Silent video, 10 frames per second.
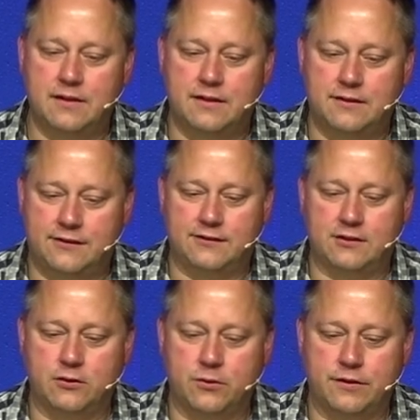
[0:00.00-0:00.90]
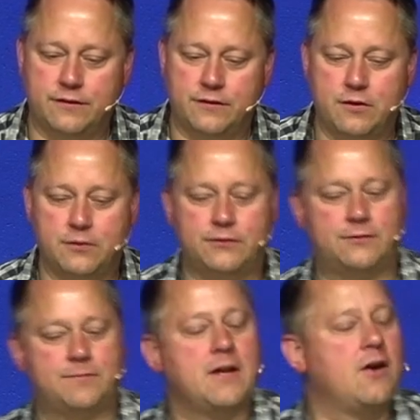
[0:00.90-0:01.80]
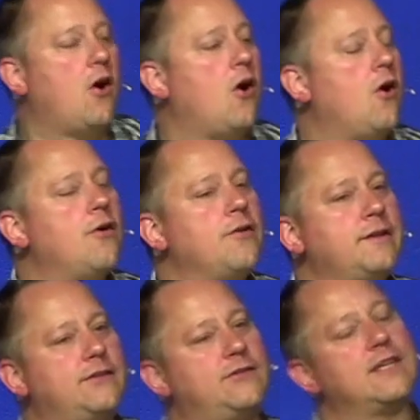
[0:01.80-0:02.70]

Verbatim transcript: says the Lord of hosts. All this,